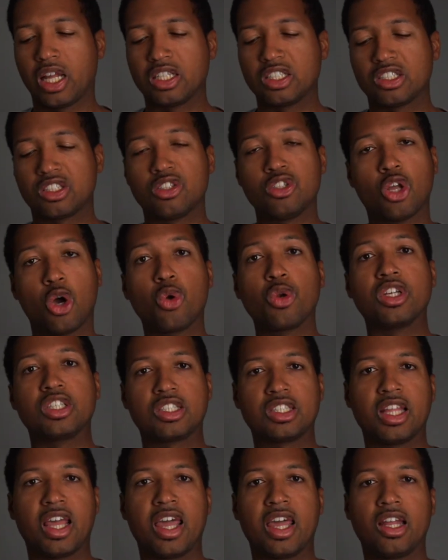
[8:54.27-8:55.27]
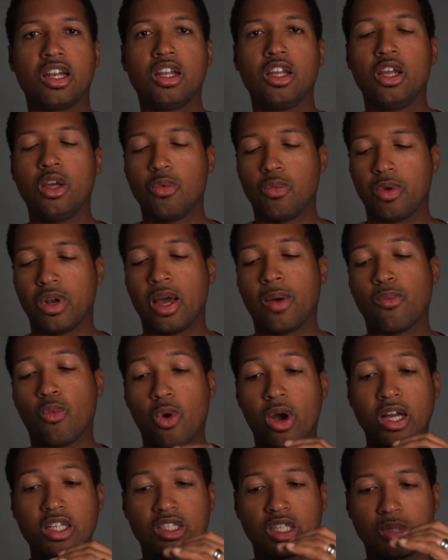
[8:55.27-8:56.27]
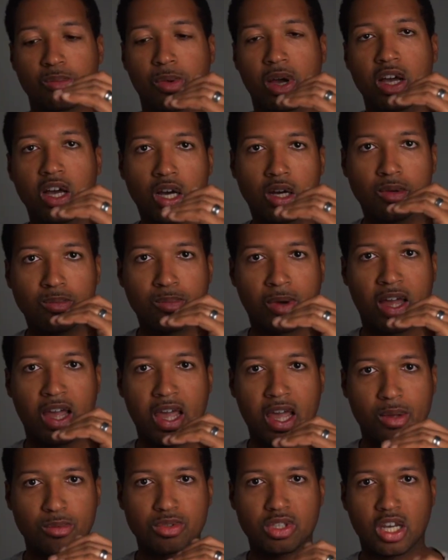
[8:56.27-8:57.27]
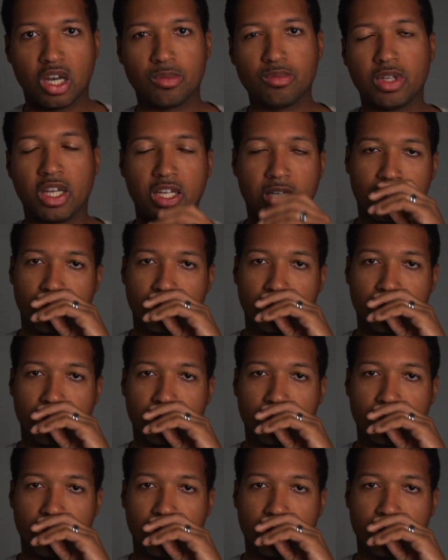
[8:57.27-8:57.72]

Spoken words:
I just noticed that when I'm watching my apps update,